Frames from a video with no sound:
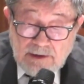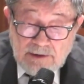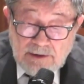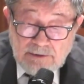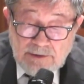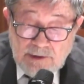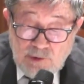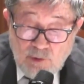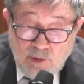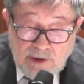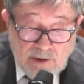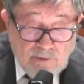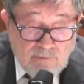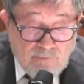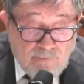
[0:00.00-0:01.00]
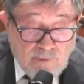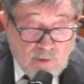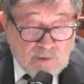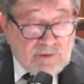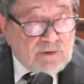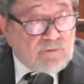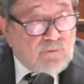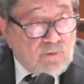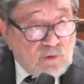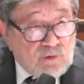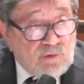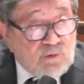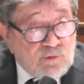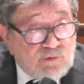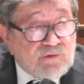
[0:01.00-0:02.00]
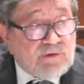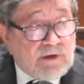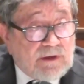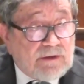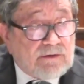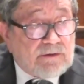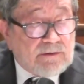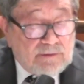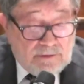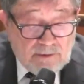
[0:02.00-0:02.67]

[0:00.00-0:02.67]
that the U N voted for two states,